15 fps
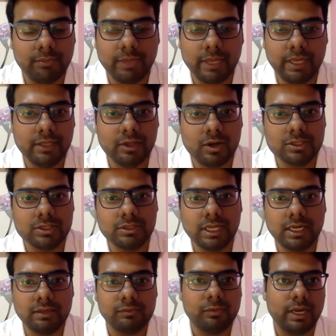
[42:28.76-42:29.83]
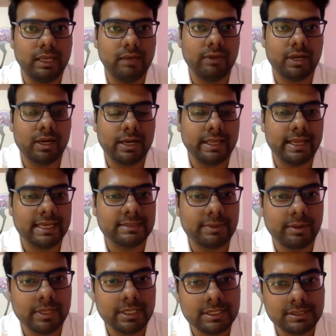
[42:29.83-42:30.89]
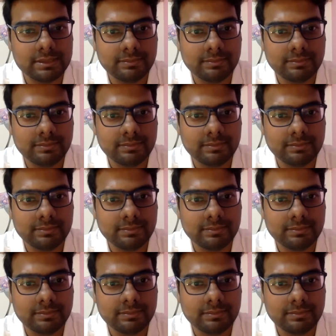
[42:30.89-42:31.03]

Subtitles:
Any thoughts on that while we are running experiment?